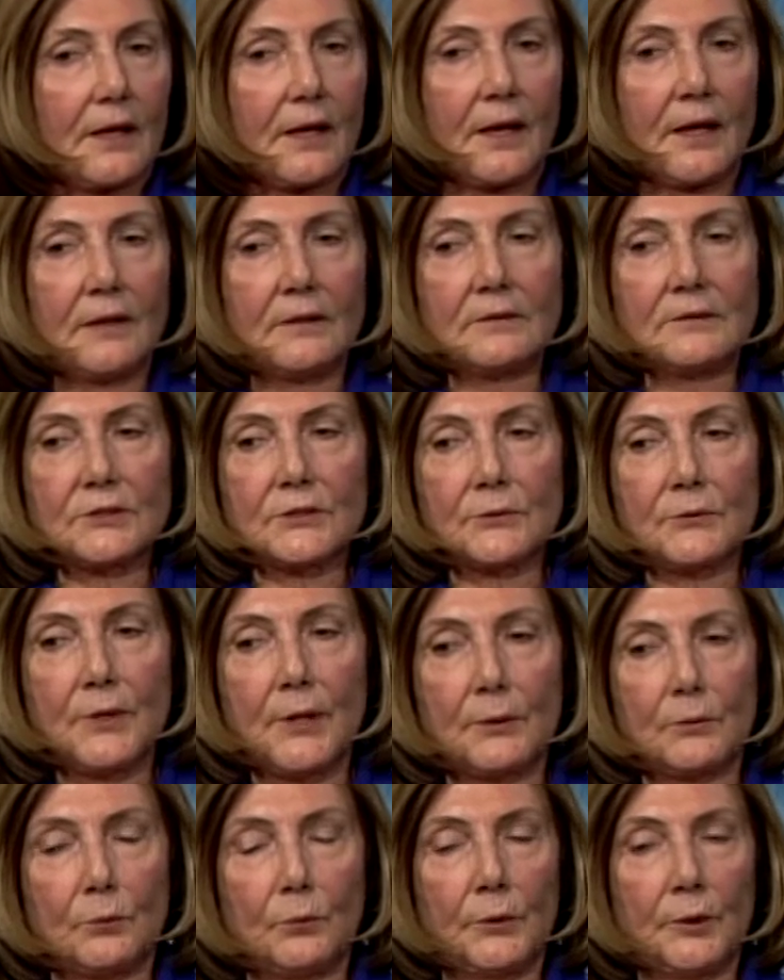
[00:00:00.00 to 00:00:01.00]
and so
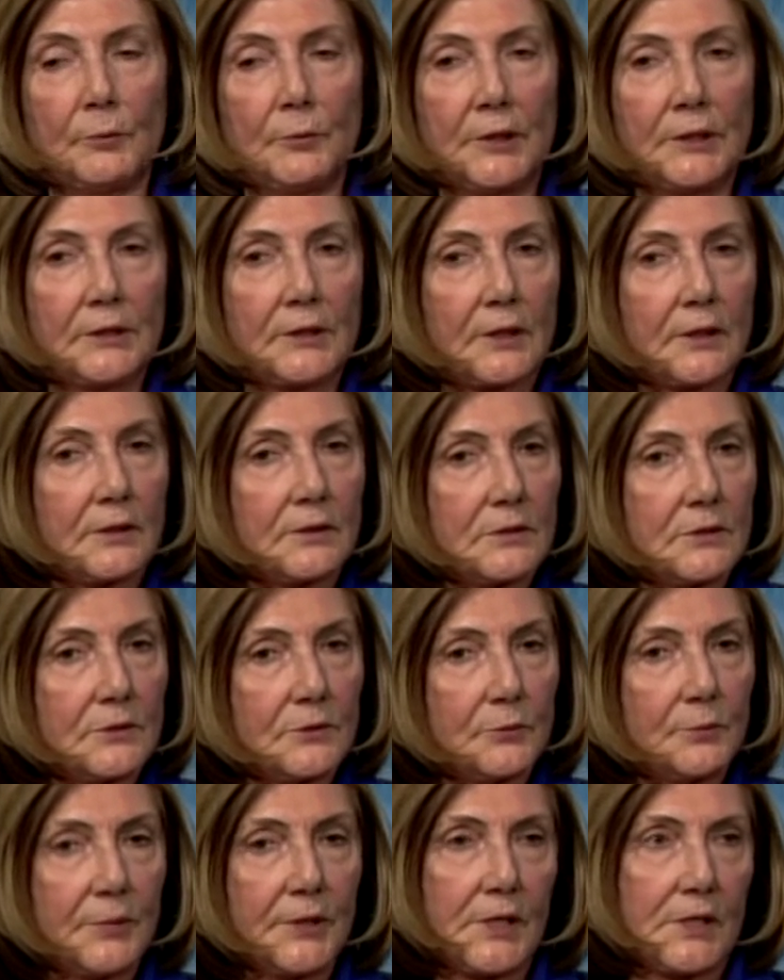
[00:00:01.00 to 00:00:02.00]
that women can
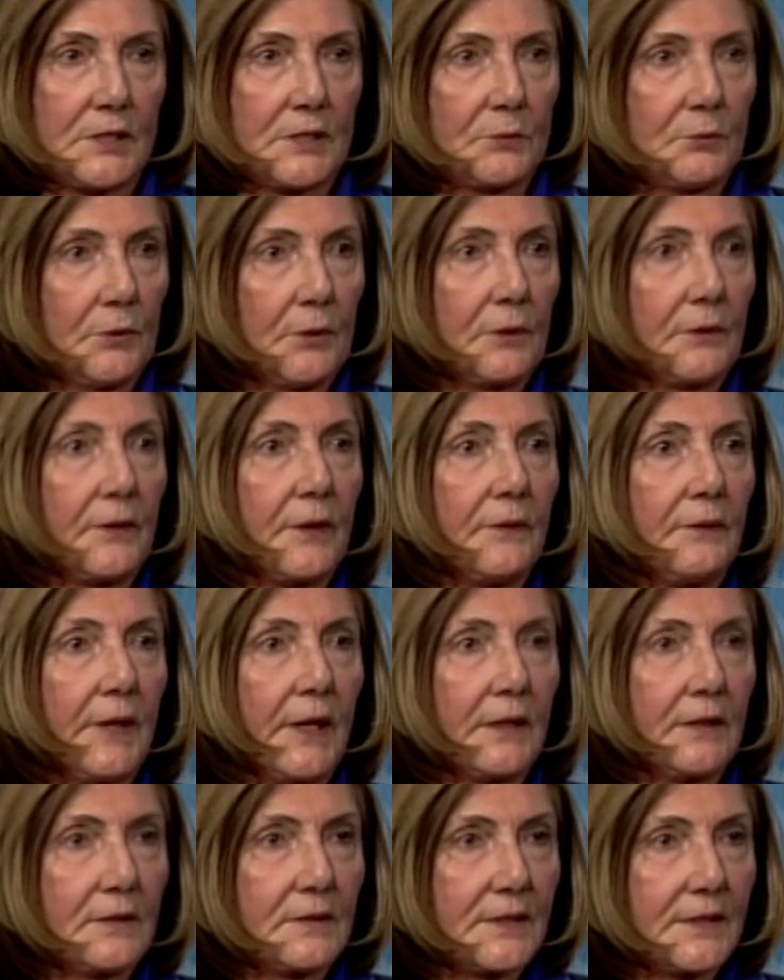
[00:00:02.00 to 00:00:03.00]
do piecework that
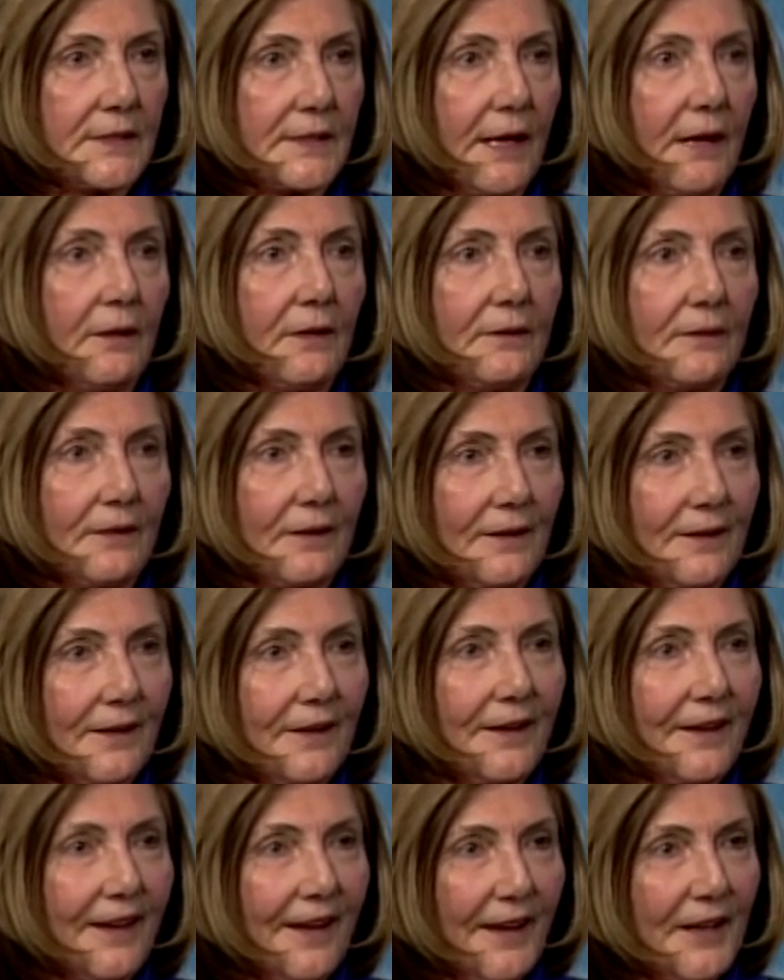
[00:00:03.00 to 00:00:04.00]
they can sell
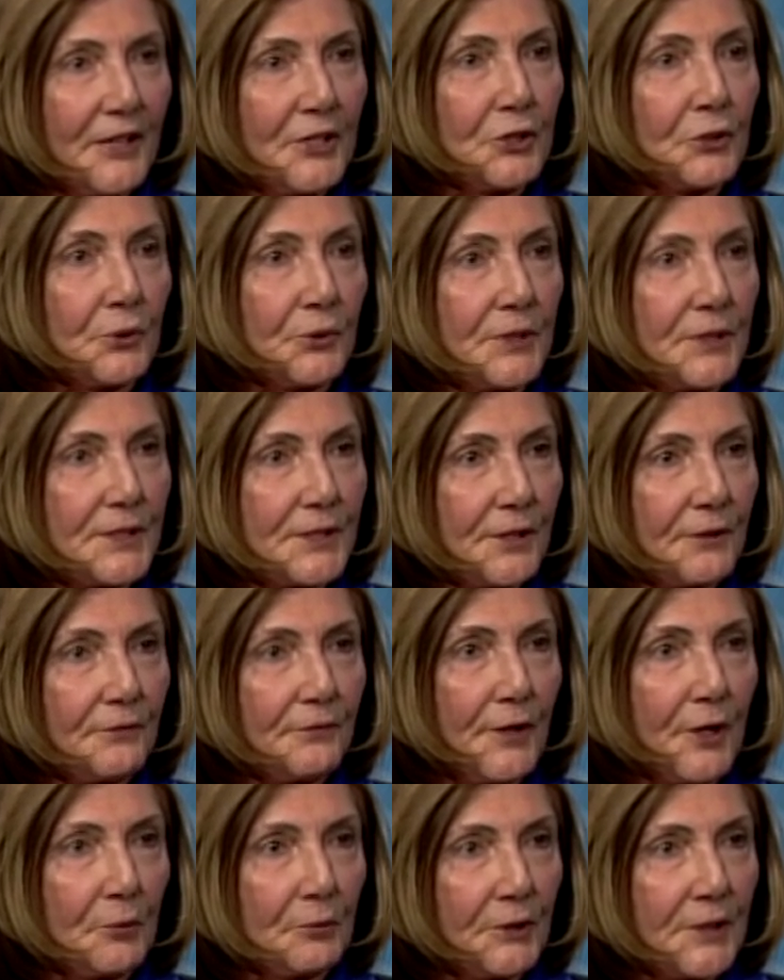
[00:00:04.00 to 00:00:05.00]
and increase their
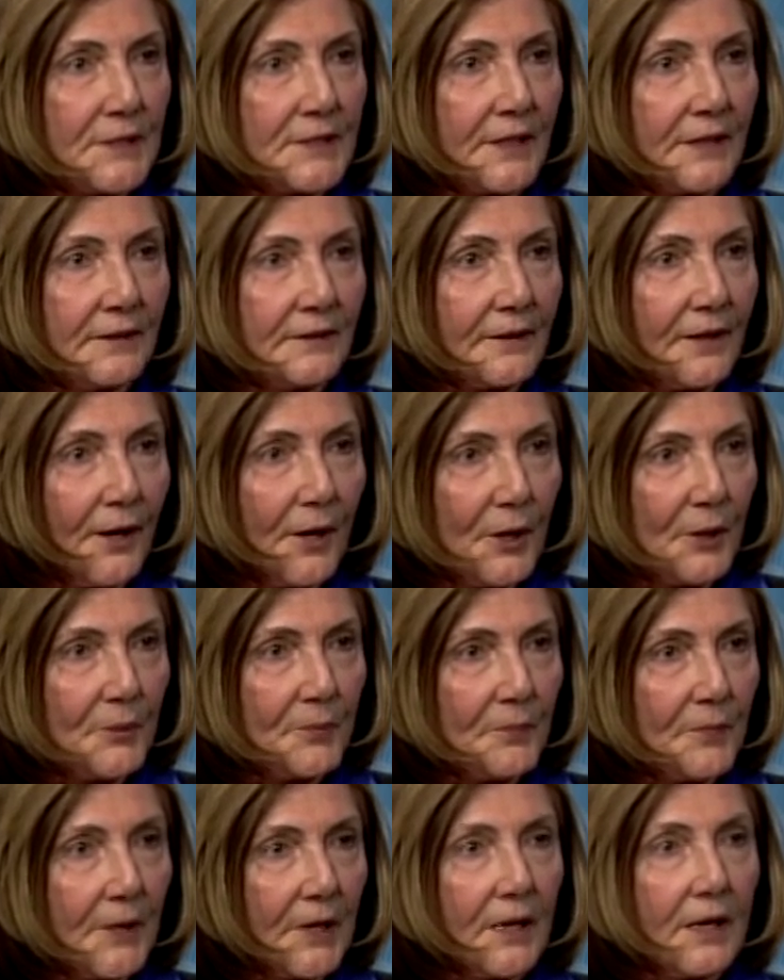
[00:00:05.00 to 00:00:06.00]
family's
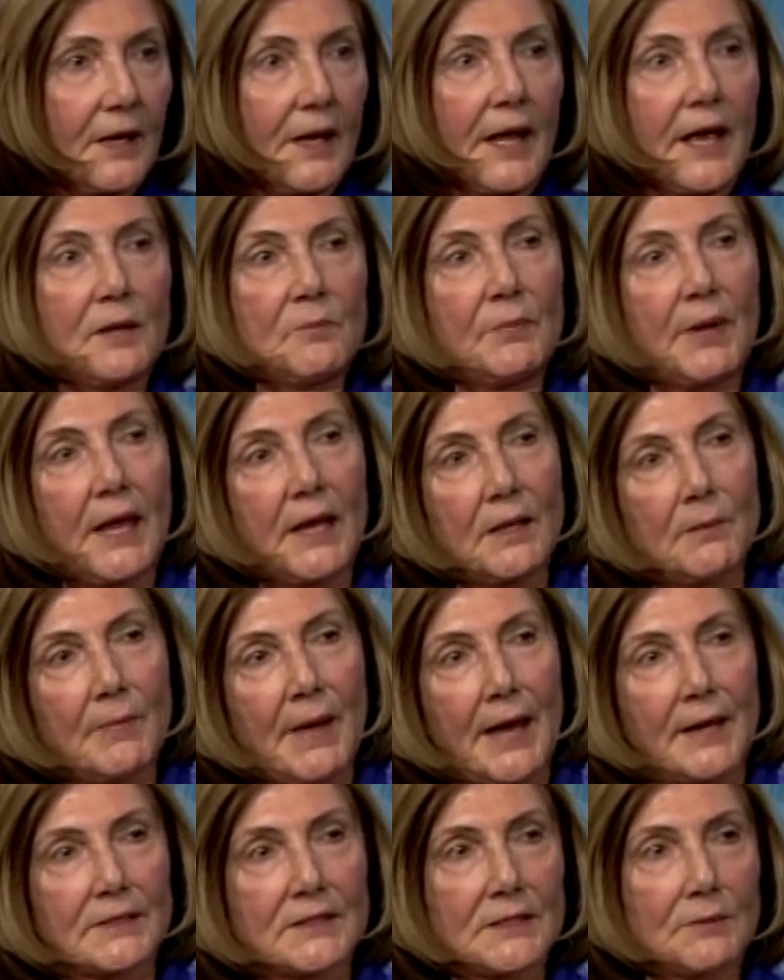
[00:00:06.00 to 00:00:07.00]
income and pay
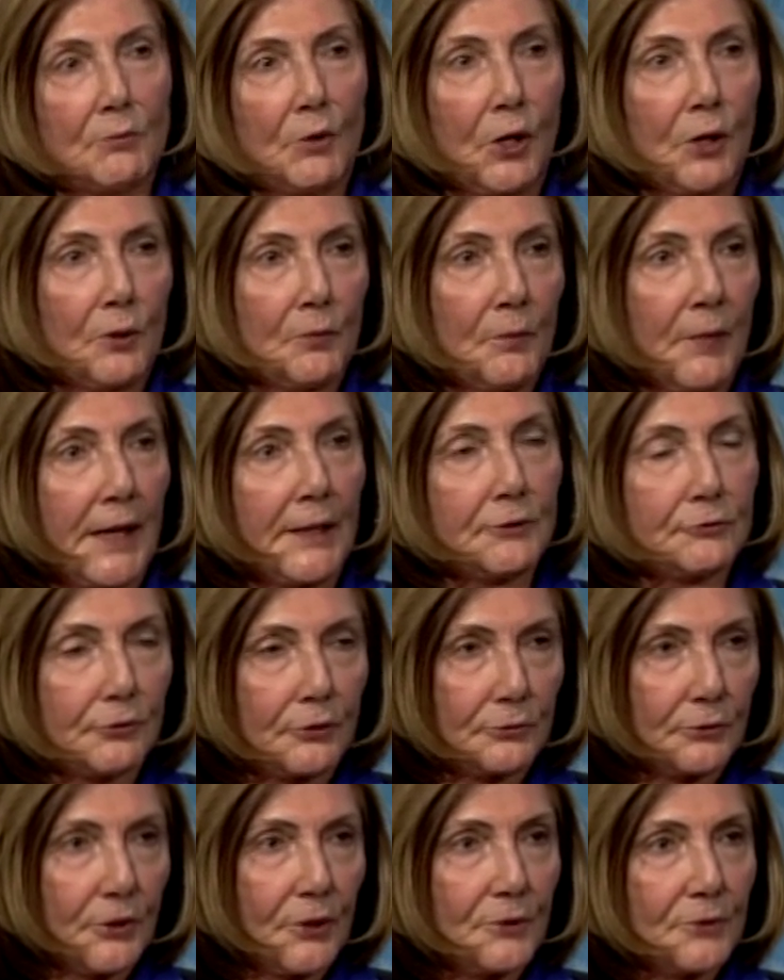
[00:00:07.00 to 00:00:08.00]
back small
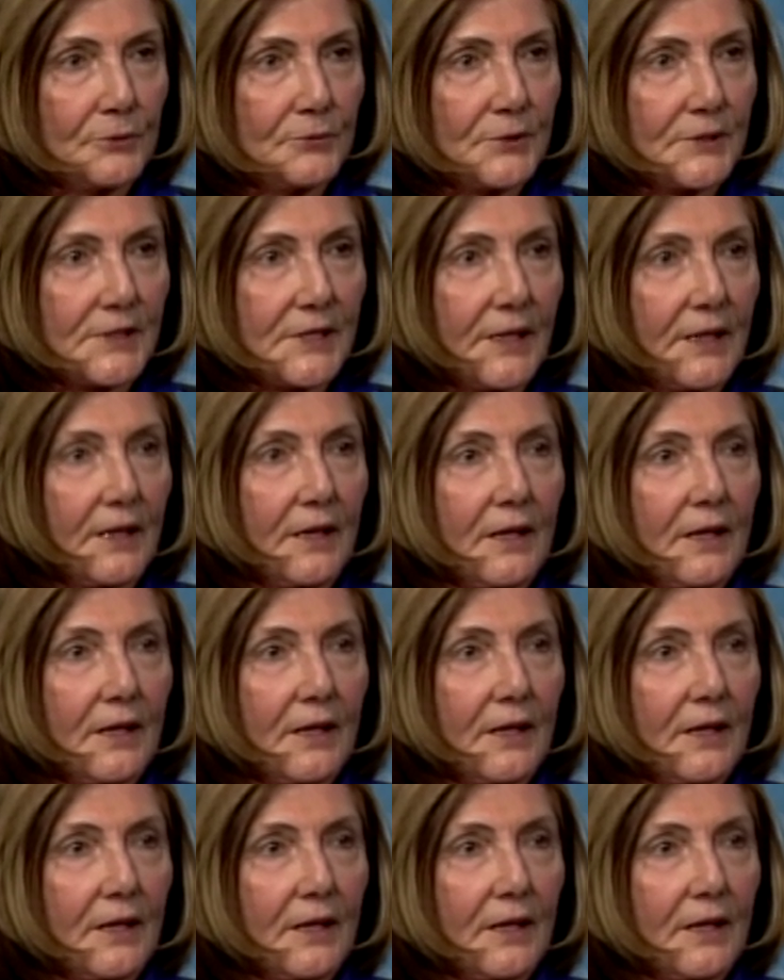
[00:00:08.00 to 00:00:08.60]
microloans.